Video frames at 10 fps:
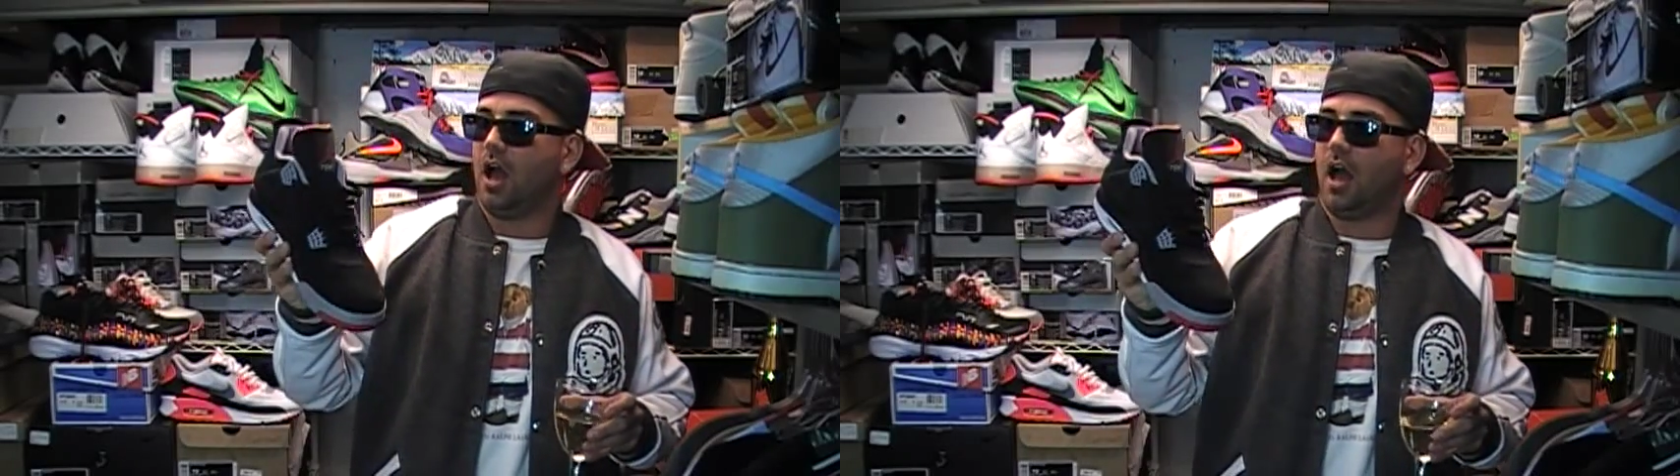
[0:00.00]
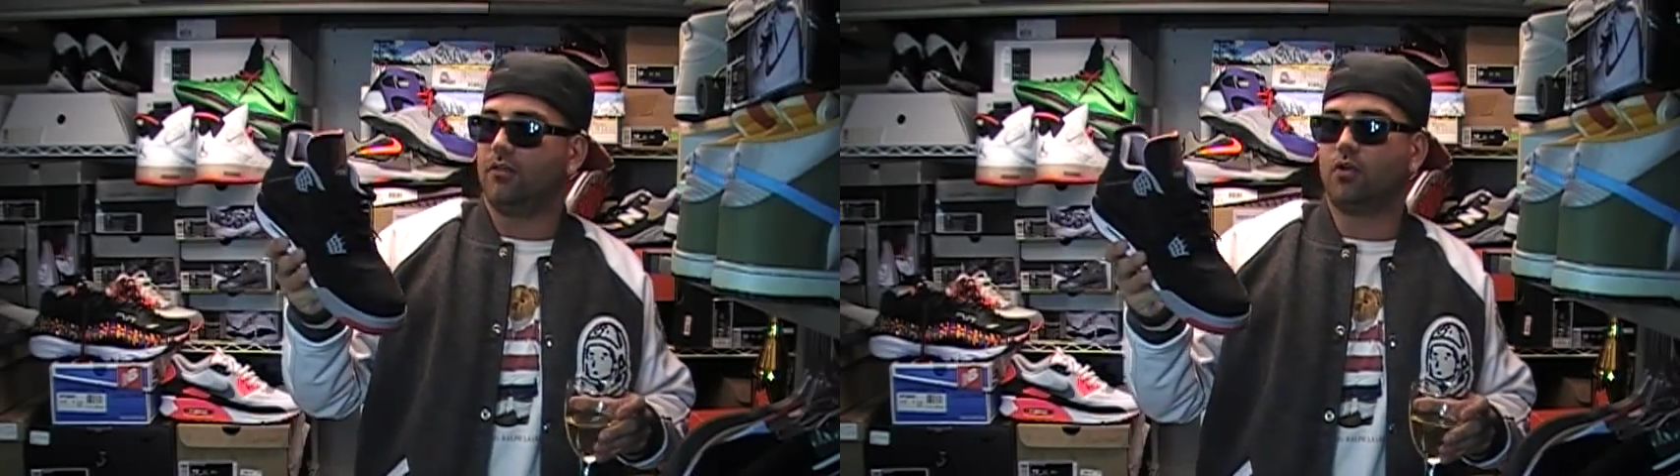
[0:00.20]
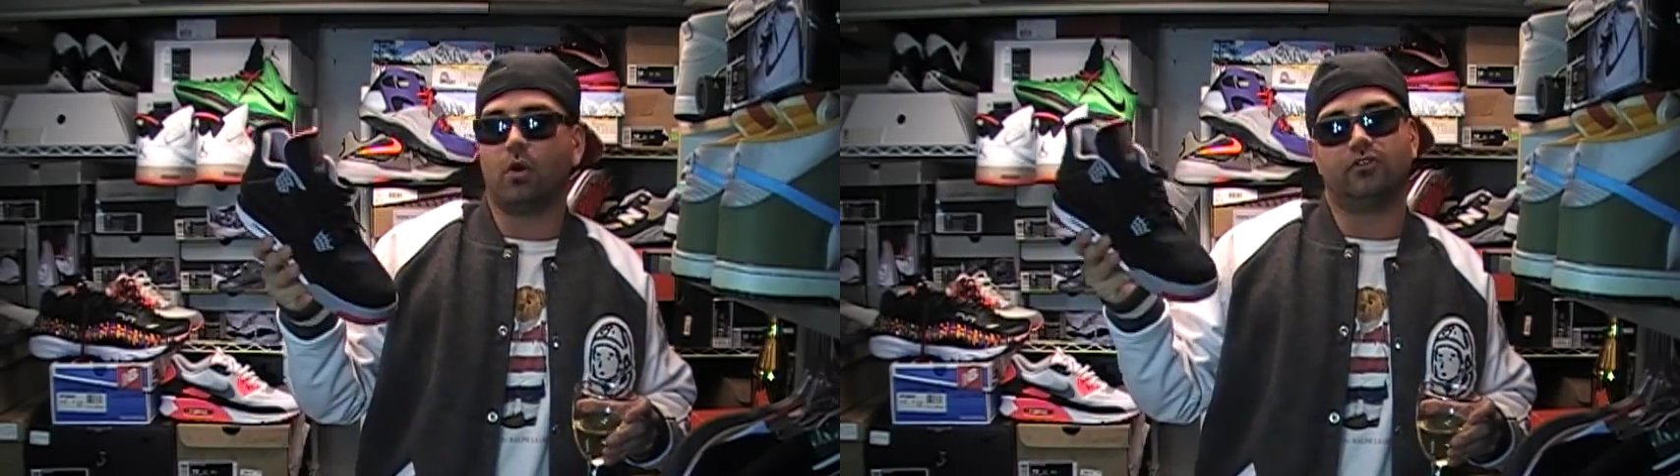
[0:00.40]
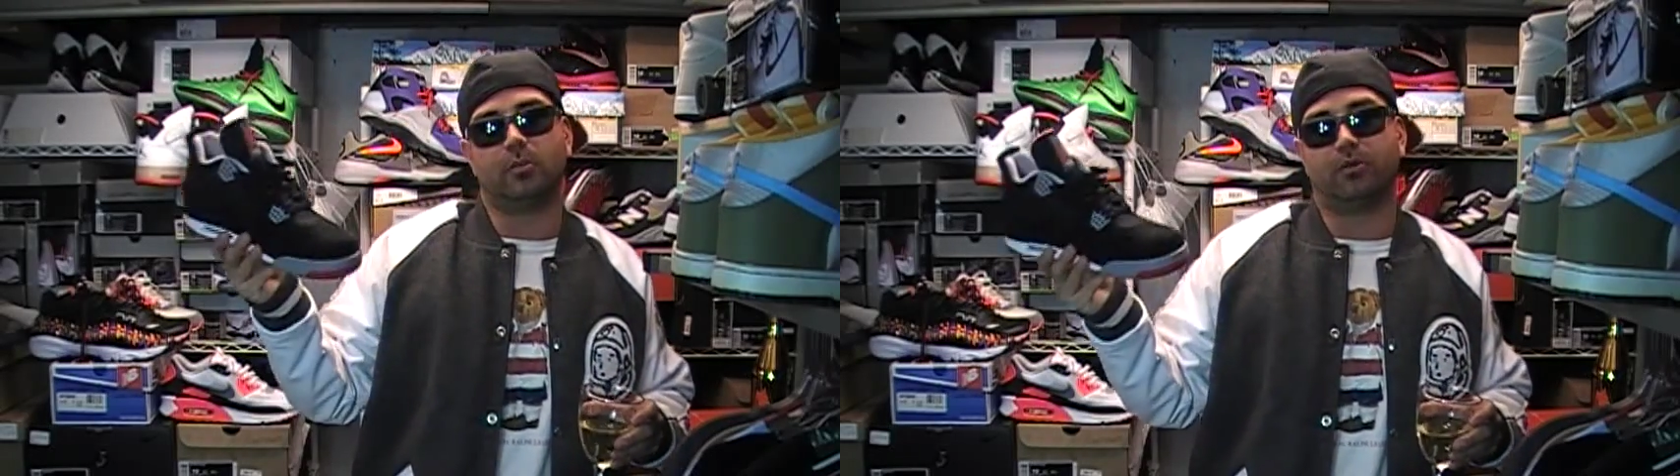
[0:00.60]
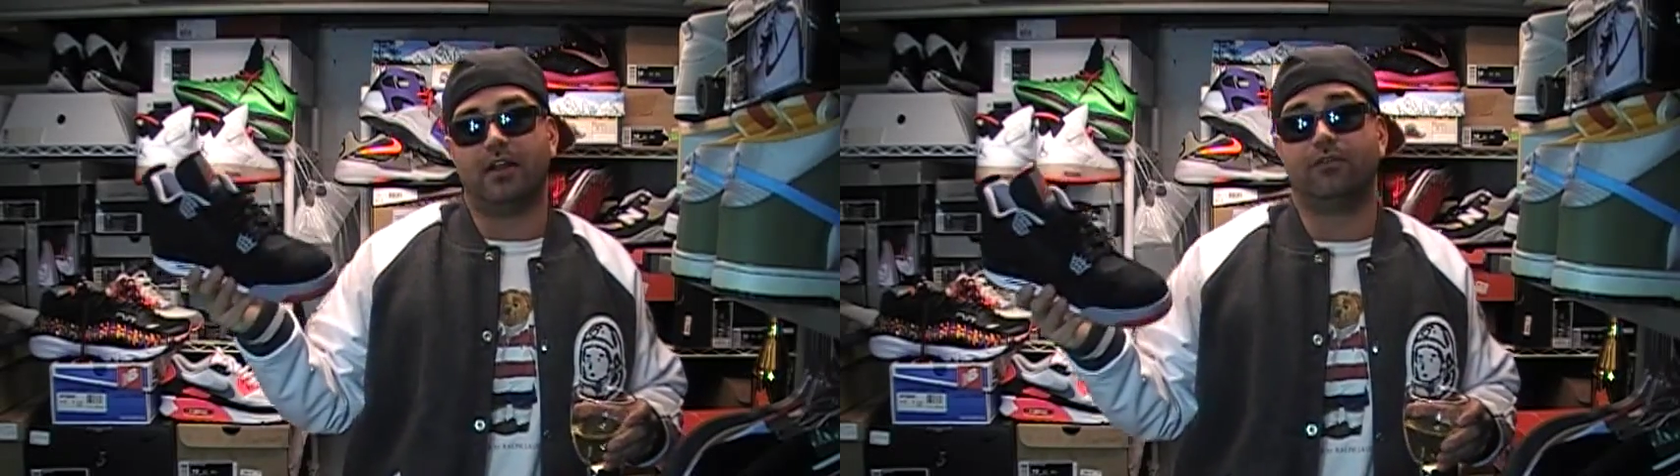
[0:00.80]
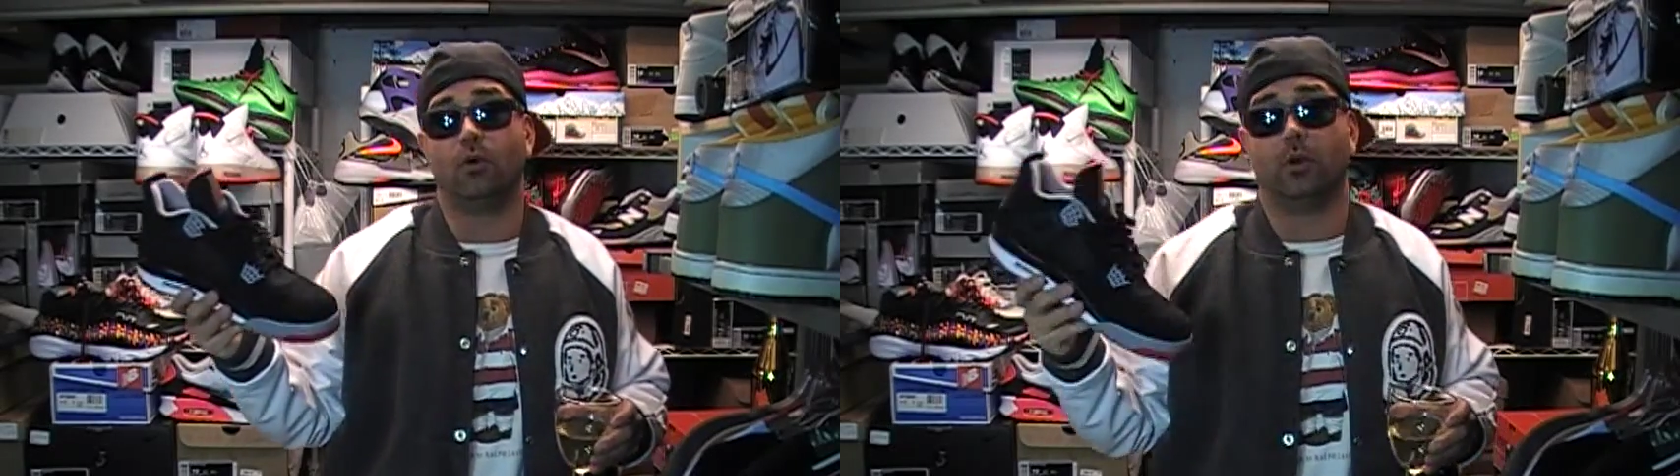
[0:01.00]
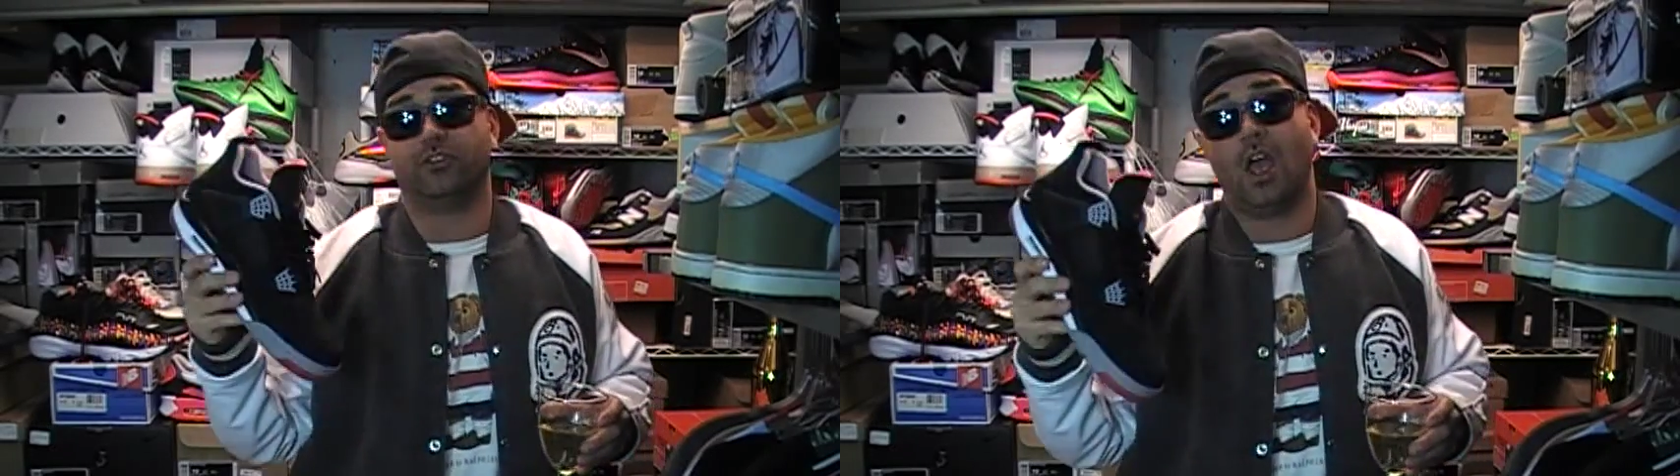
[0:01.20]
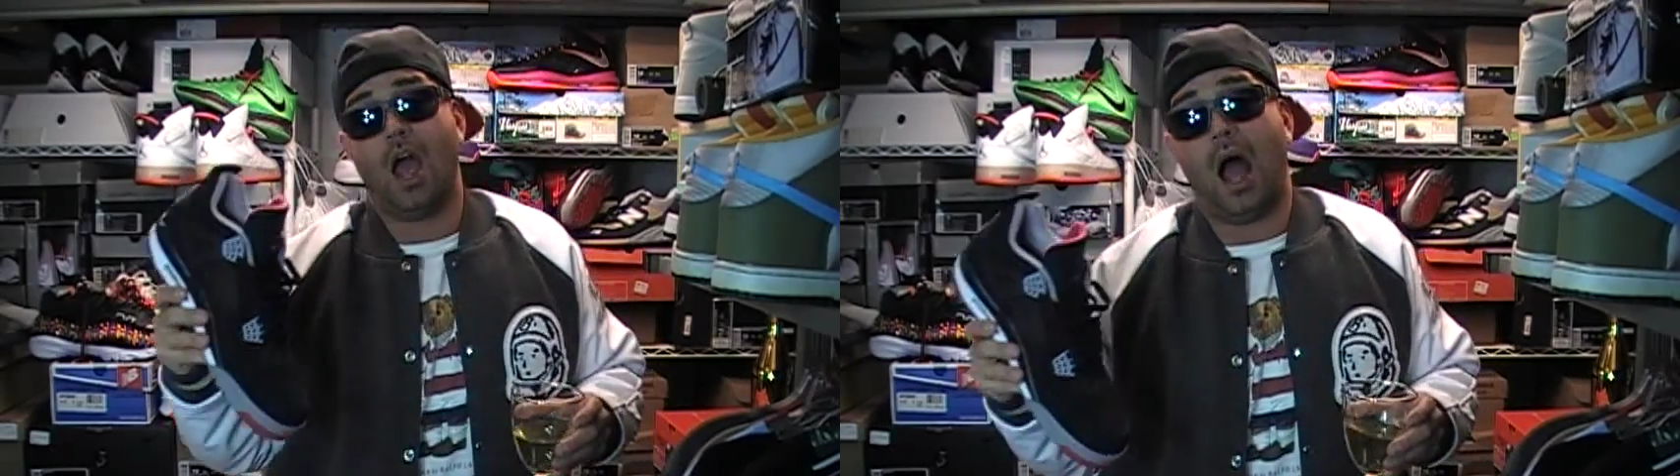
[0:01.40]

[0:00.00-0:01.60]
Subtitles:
of course, the Bred 4s.